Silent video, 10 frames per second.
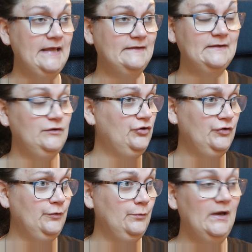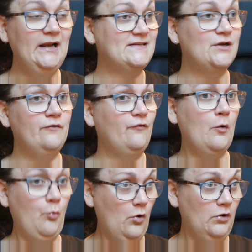yes, you do. Let's go for
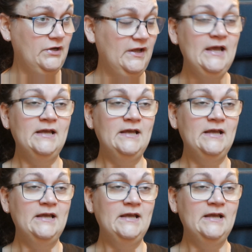a walk.